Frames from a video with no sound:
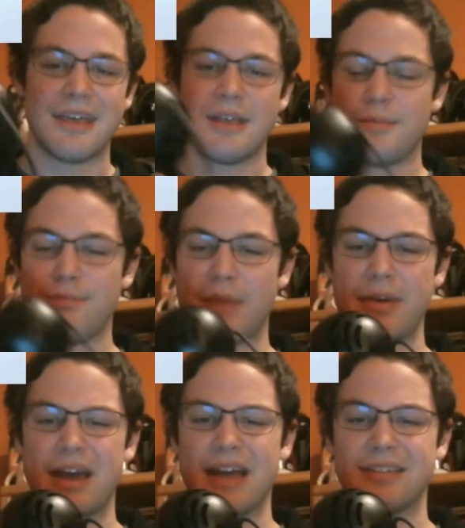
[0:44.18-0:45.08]
maybe you
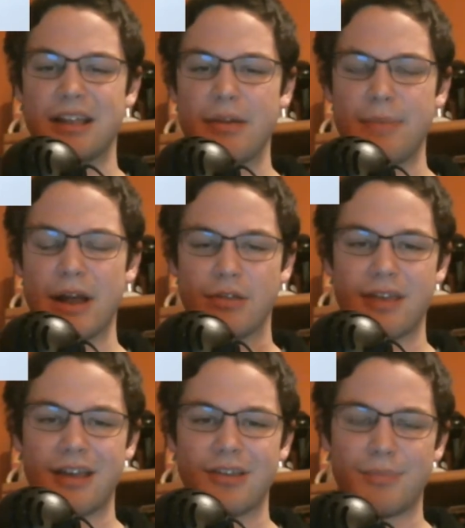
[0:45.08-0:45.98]
guys can hear me better through
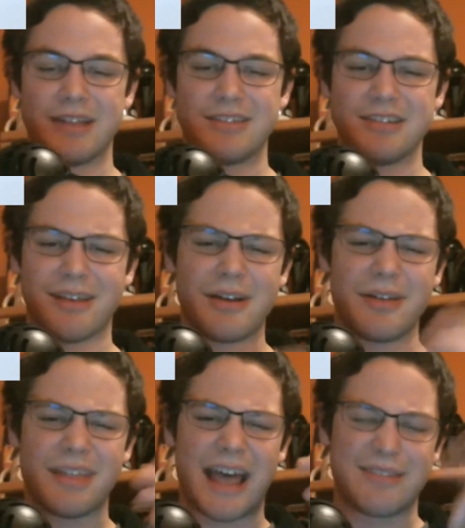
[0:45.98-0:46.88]
this. But just let me know in the
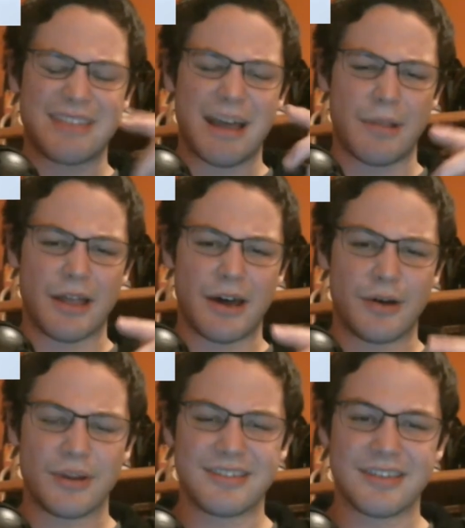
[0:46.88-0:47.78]
comments down below
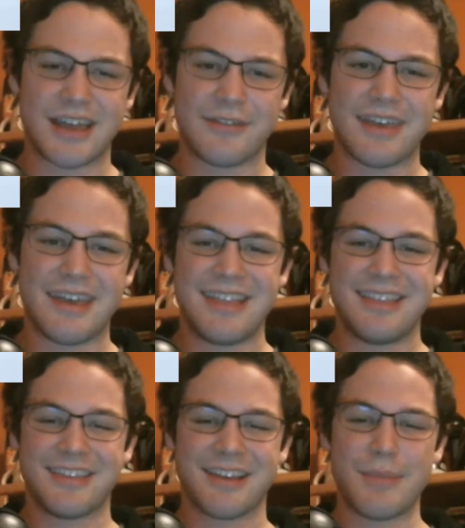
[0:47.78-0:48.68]
and stuff. This
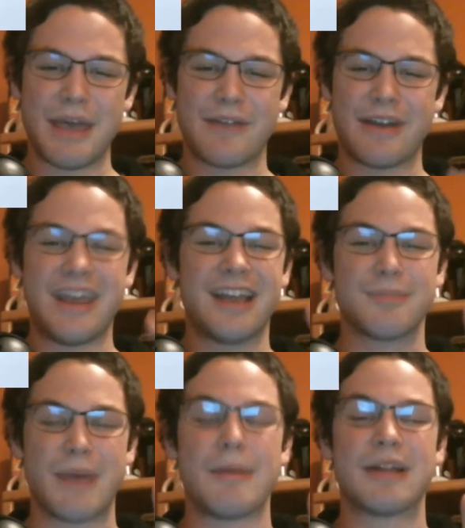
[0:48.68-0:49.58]
is gonna be a very
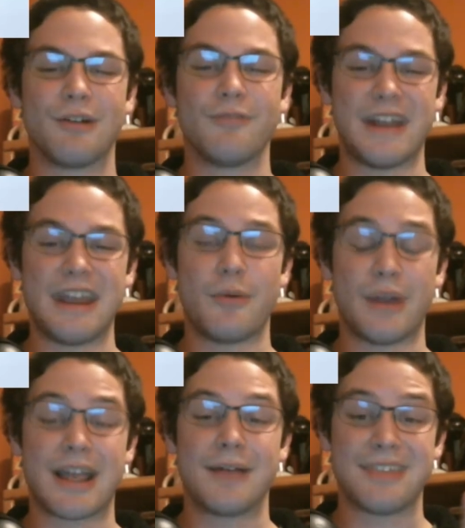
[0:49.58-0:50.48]
experimental video when it
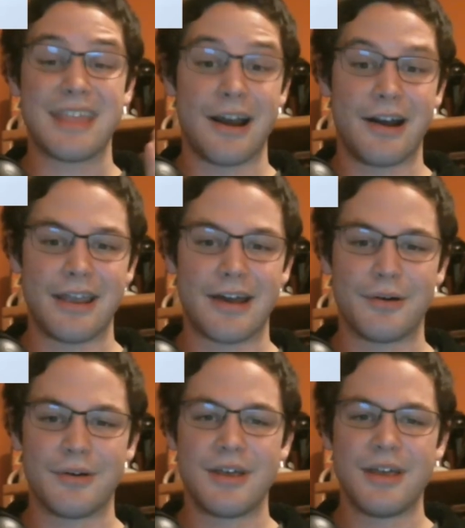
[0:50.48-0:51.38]
comes to the audio.
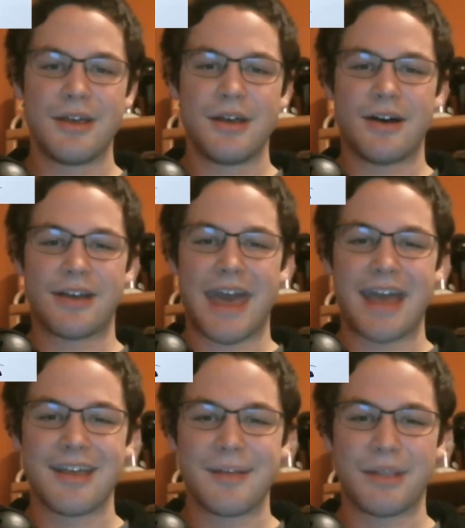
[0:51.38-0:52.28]
Okay,
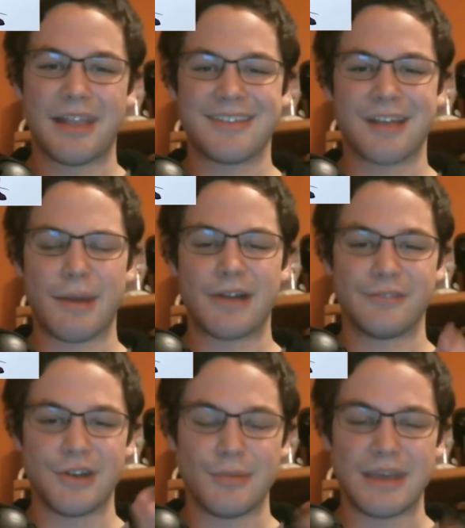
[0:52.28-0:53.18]
but let's talk about
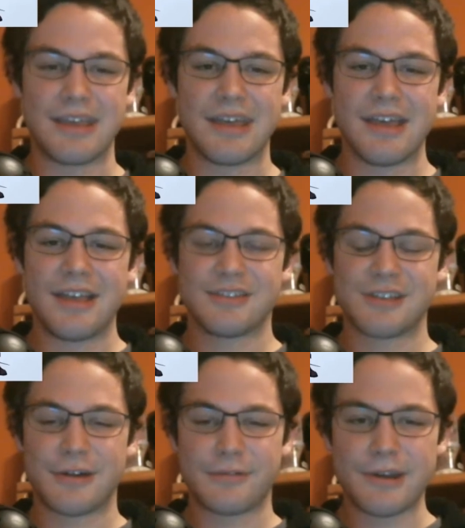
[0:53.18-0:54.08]
RWBY.
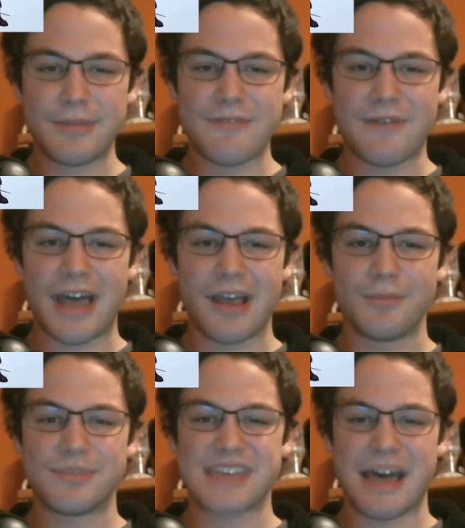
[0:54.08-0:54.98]
So RWBY Volume
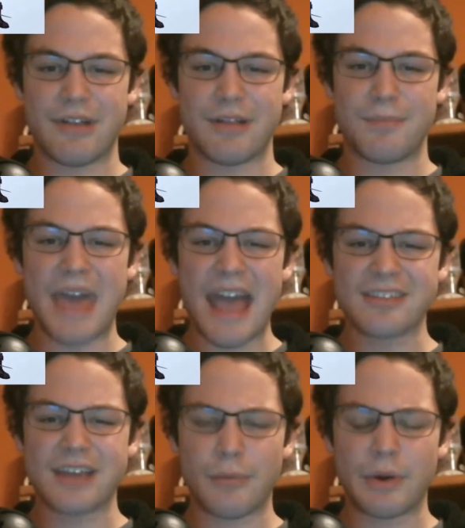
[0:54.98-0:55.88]
7 picks
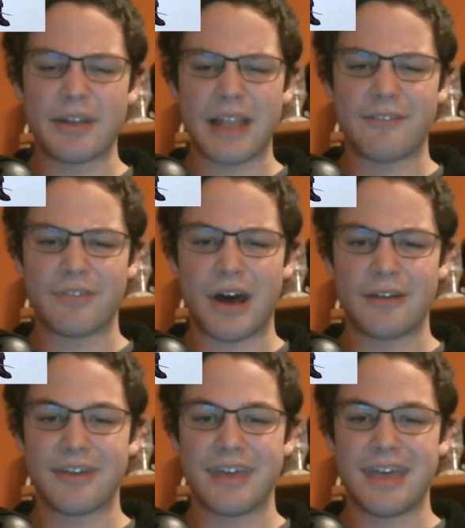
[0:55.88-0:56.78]
up where we left off
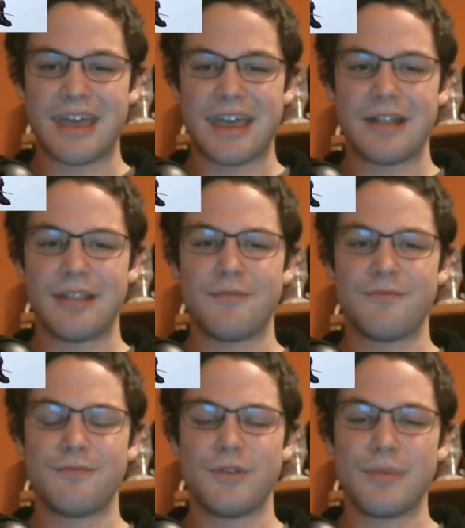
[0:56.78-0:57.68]
in
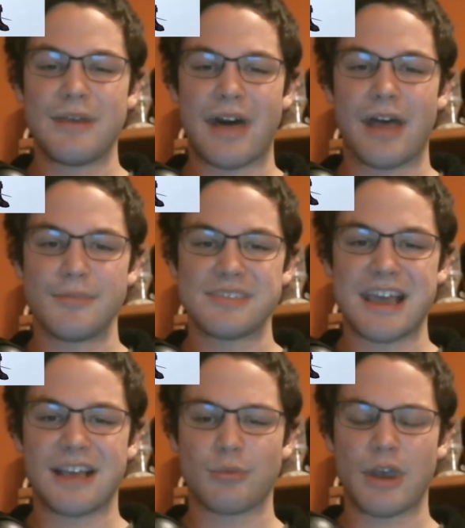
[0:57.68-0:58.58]
RWBY Volume
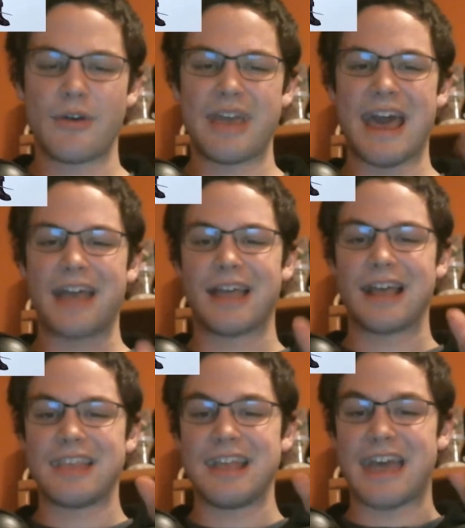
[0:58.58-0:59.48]
6, where we had like
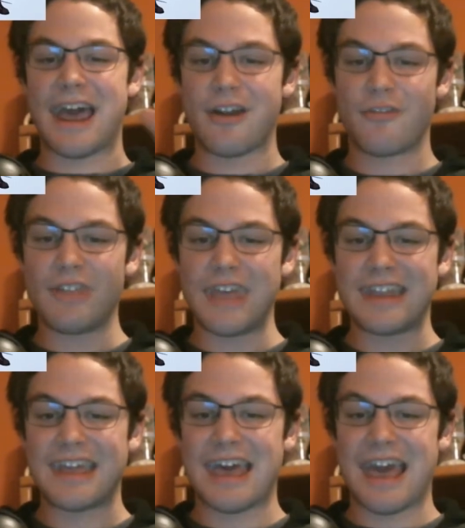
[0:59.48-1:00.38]
the entire fleet
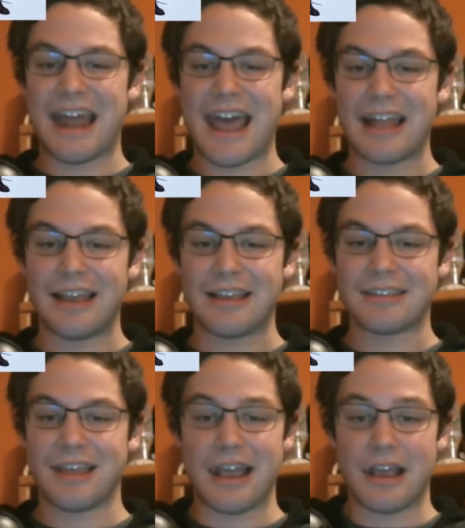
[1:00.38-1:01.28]
at Atlas.
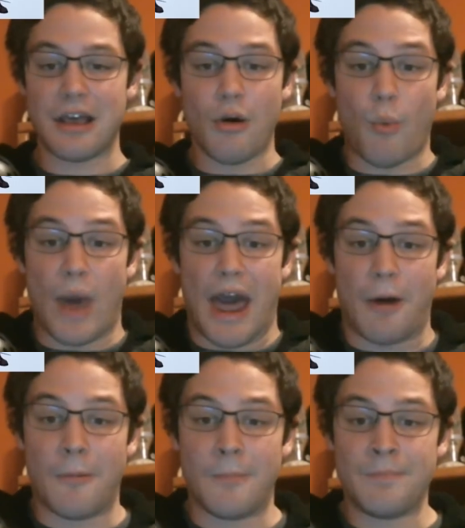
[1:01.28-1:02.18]
Like, wow,
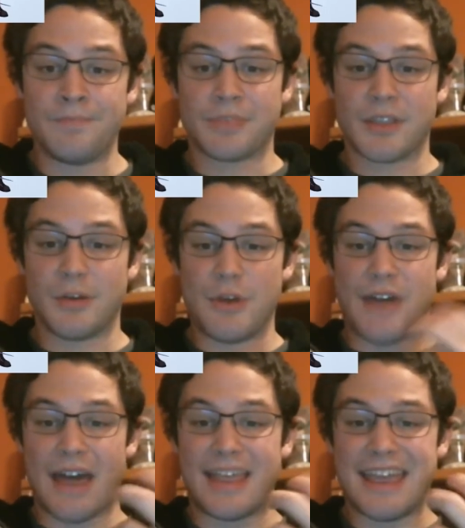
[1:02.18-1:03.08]
we
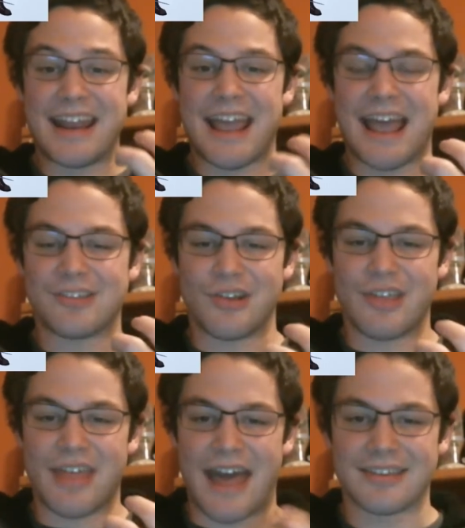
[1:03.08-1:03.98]
finally get an answer to that.